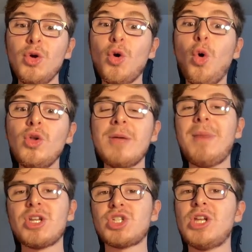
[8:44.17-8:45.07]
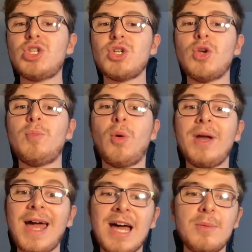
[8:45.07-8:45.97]
who hauled in match day 2, but
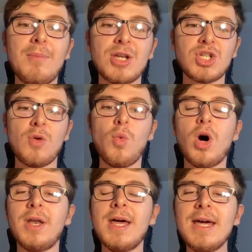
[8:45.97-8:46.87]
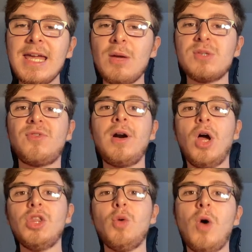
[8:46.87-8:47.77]
when I had him in match day 1, he was very
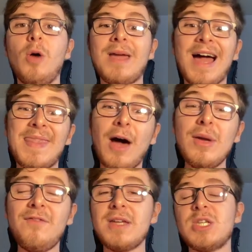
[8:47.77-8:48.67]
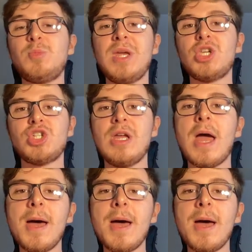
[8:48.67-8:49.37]
underwhelming, and now he faces PSG